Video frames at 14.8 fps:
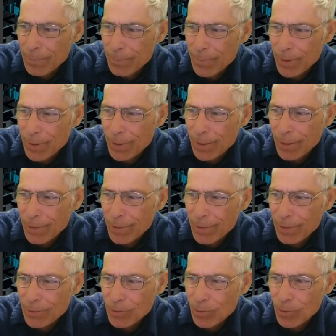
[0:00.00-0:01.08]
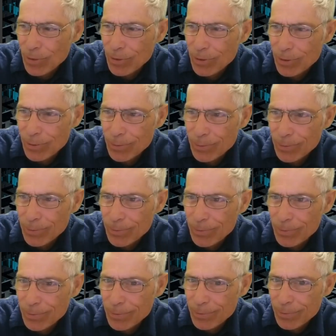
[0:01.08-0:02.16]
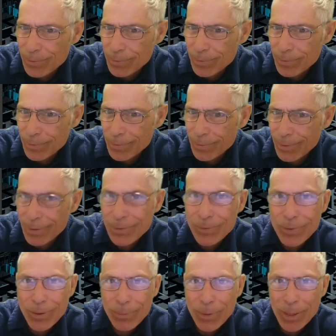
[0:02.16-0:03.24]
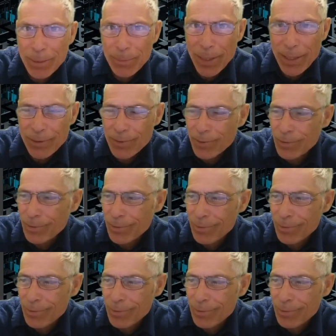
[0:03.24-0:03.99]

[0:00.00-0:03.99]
but I think it's going to make a mess.